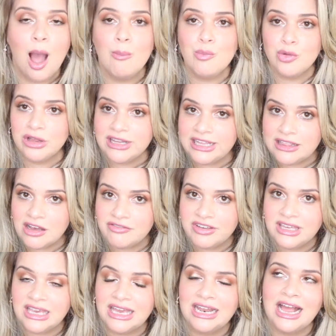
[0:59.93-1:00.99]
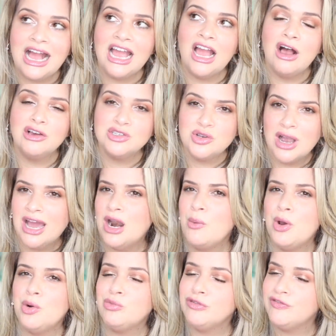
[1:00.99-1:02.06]
I'm really loving it. I also kind of
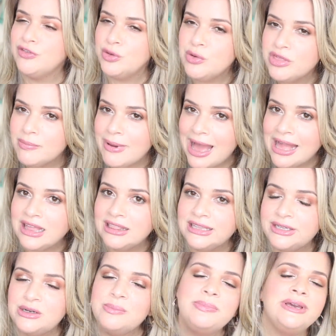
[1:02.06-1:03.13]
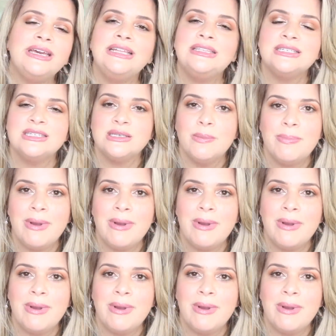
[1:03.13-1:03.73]
want to review the bag a little bit. This is a